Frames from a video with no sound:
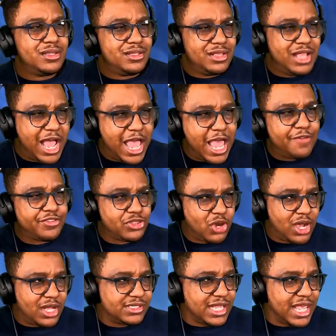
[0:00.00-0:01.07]
I have
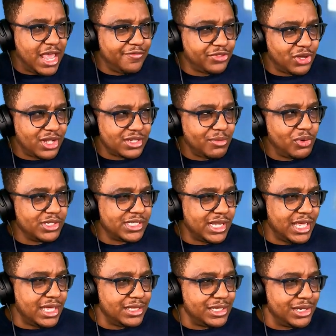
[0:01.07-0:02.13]
thoughts. I'm going to the end though.